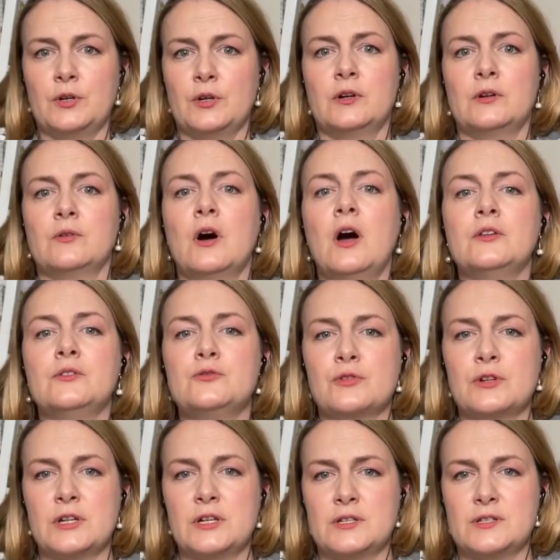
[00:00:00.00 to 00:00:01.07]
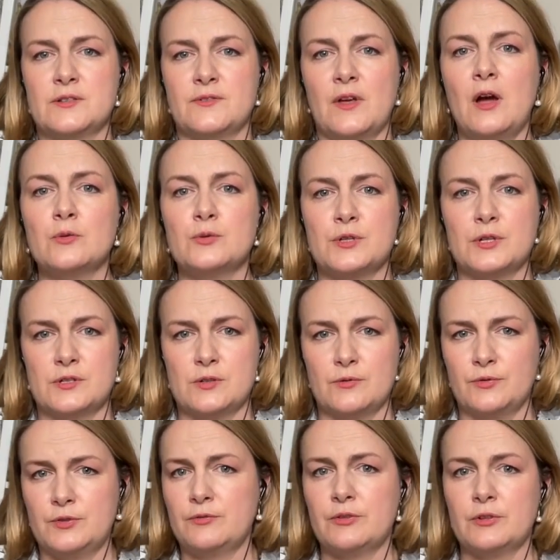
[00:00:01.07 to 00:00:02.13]
hundreds, thousands
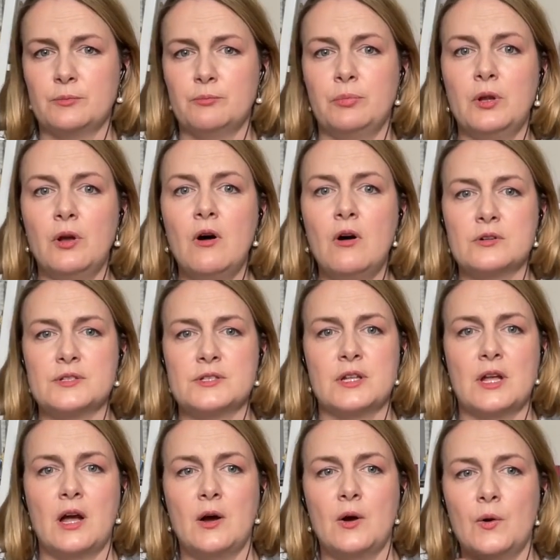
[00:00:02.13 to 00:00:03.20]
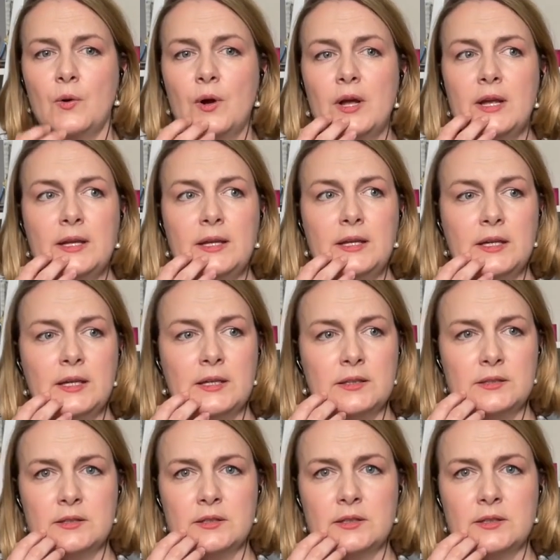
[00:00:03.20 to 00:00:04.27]
of different blogs now, and
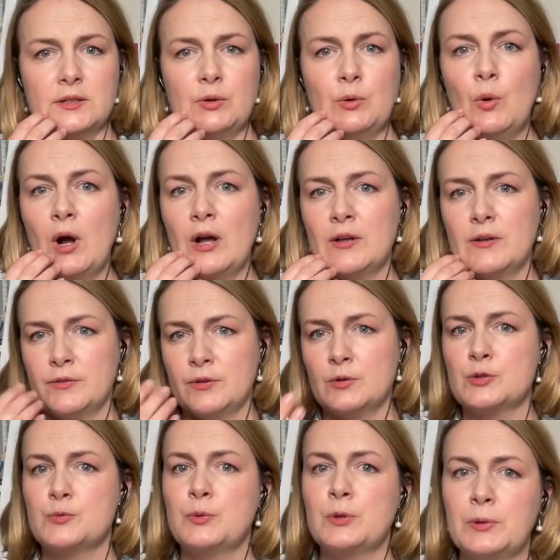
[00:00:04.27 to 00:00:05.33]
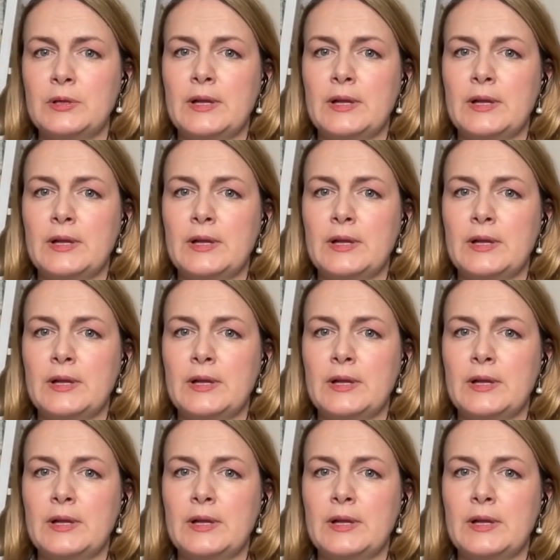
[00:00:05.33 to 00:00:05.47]
who are those people?